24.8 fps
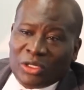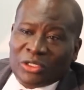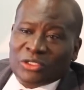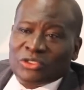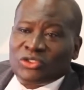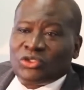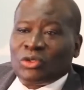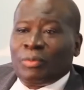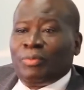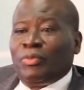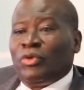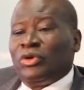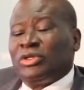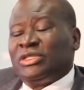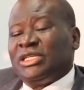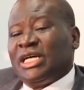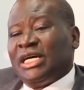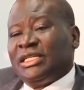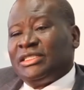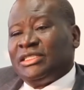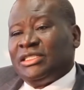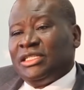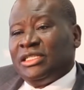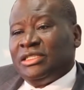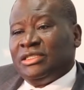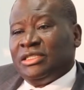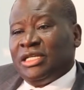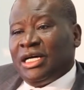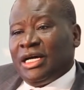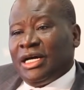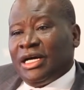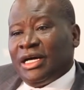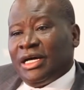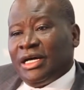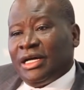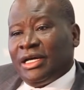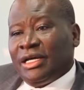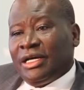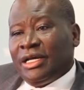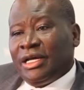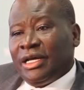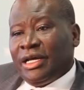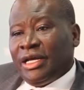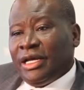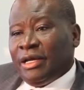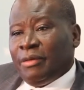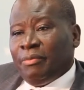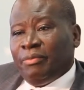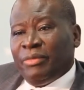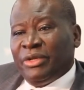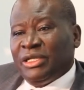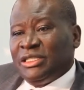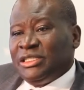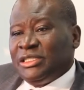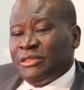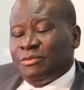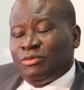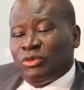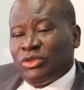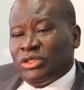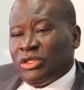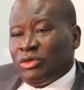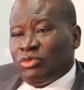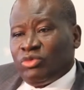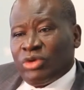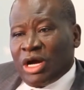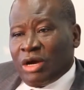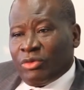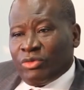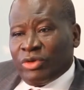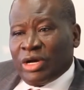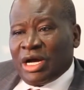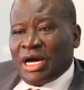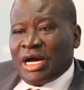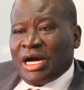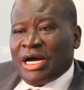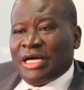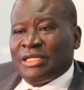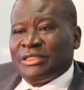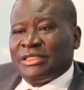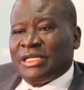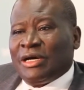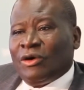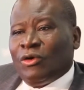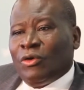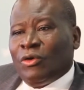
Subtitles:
support us in building this project. We are arms are